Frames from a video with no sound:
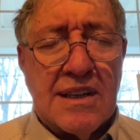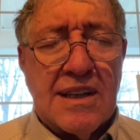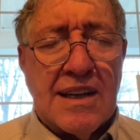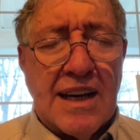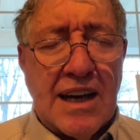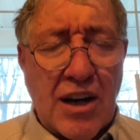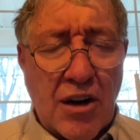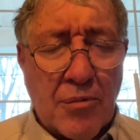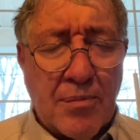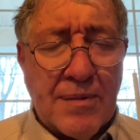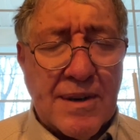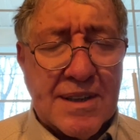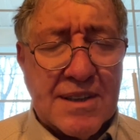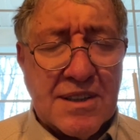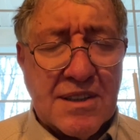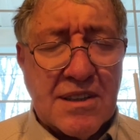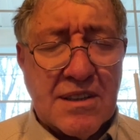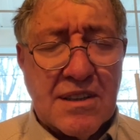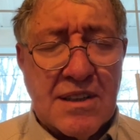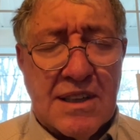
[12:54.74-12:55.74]
Help
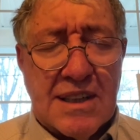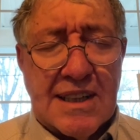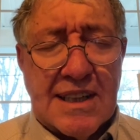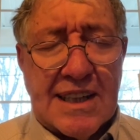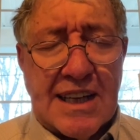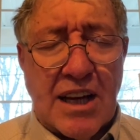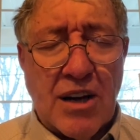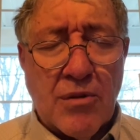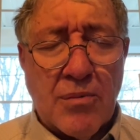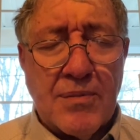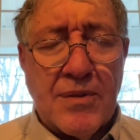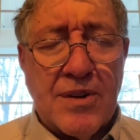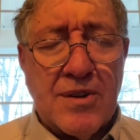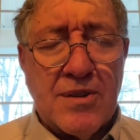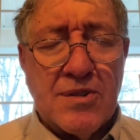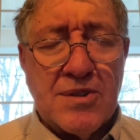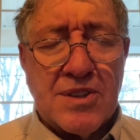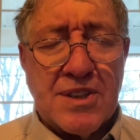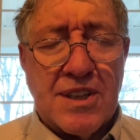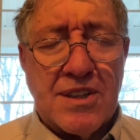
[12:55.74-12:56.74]
us and help
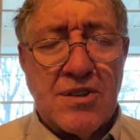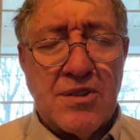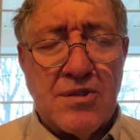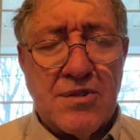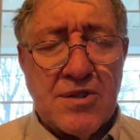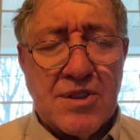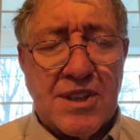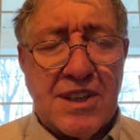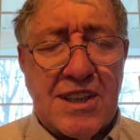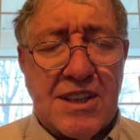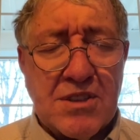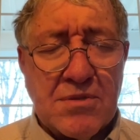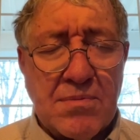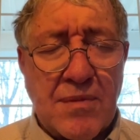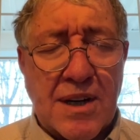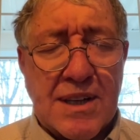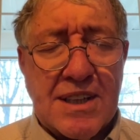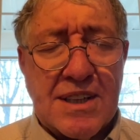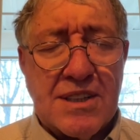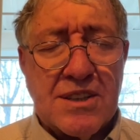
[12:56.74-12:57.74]
those that use these
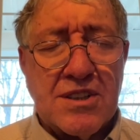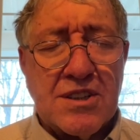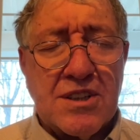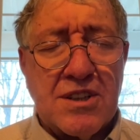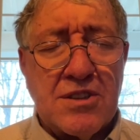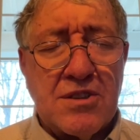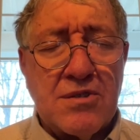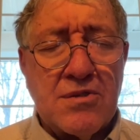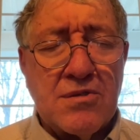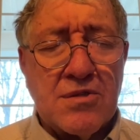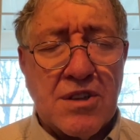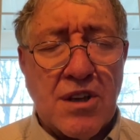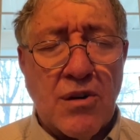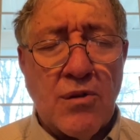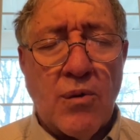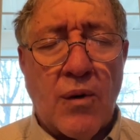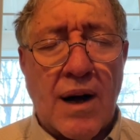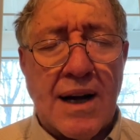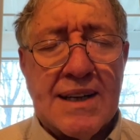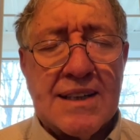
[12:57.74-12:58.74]
monies to do so
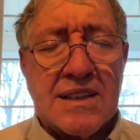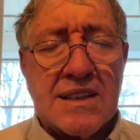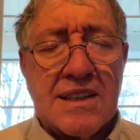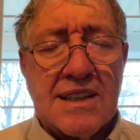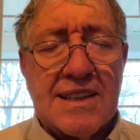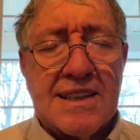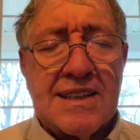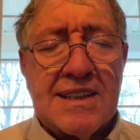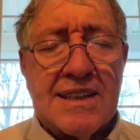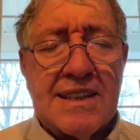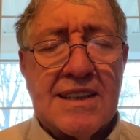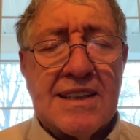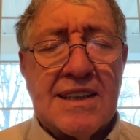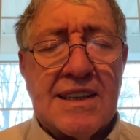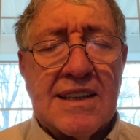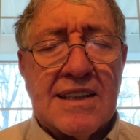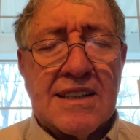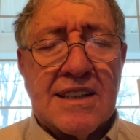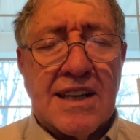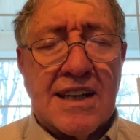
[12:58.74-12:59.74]
wisely
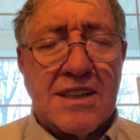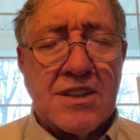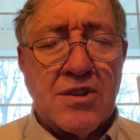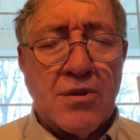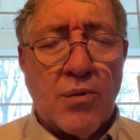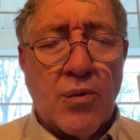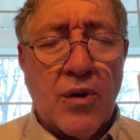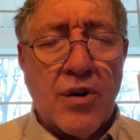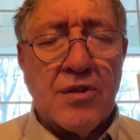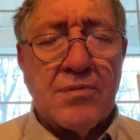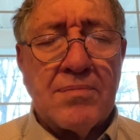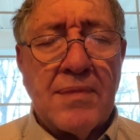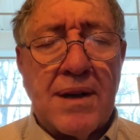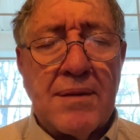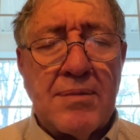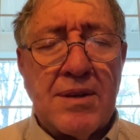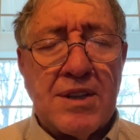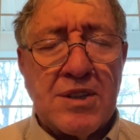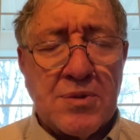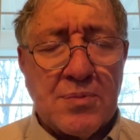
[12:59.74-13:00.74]
that your word may
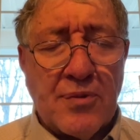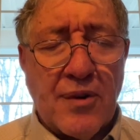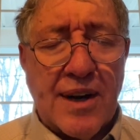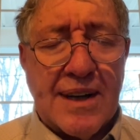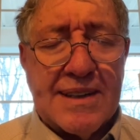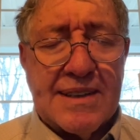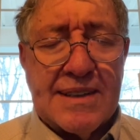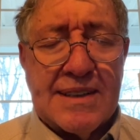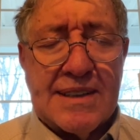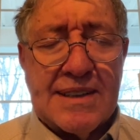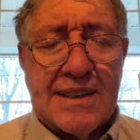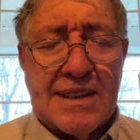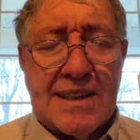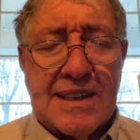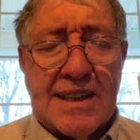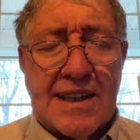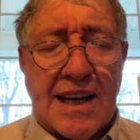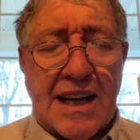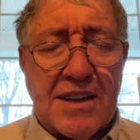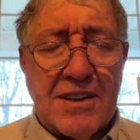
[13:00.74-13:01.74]
be spread
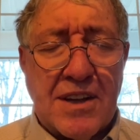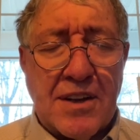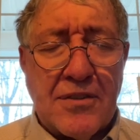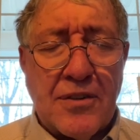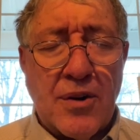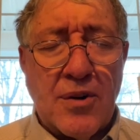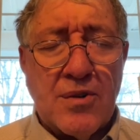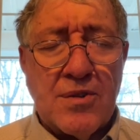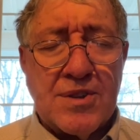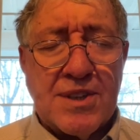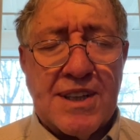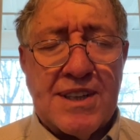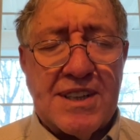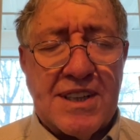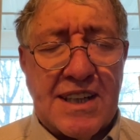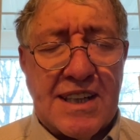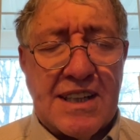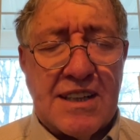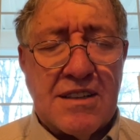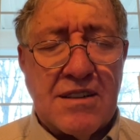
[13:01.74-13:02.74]
and that those in
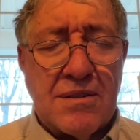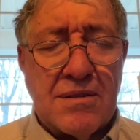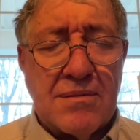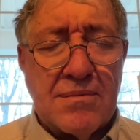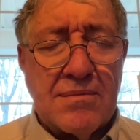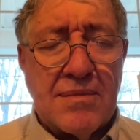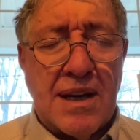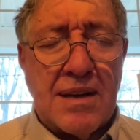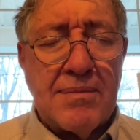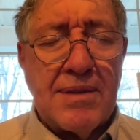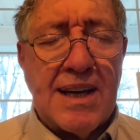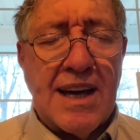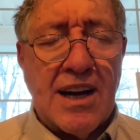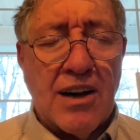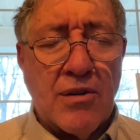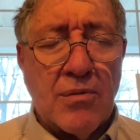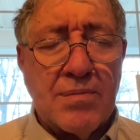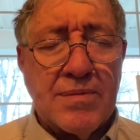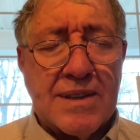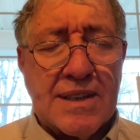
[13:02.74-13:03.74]
need may be
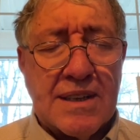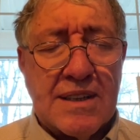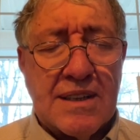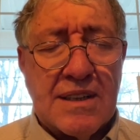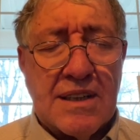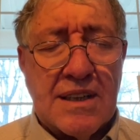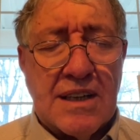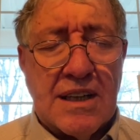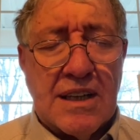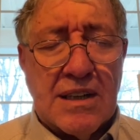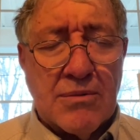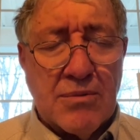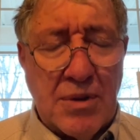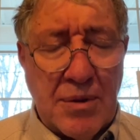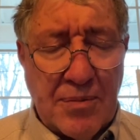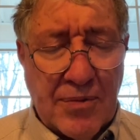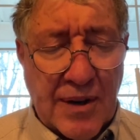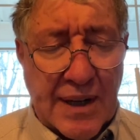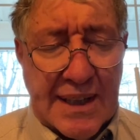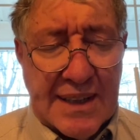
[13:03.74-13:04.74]
helped. We
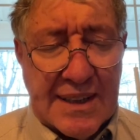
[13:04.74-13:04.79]
pray